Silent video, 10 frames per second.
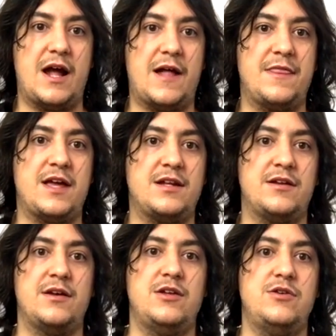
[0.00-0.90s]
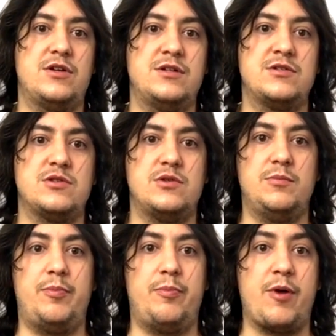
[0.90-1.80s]
And then you
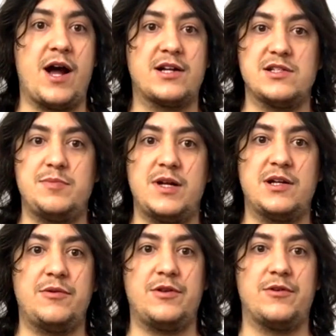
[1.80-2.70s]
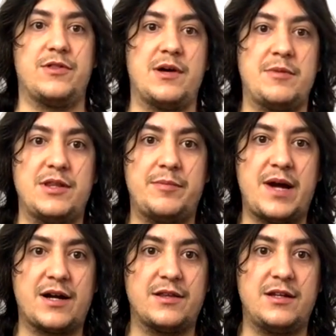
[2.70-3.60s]
can practice bending with your thumb on the
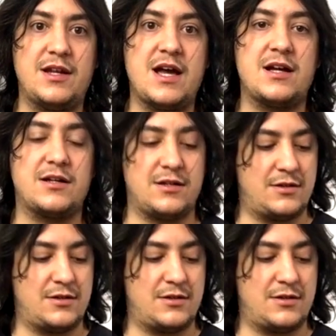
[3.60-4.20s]
back of the neck,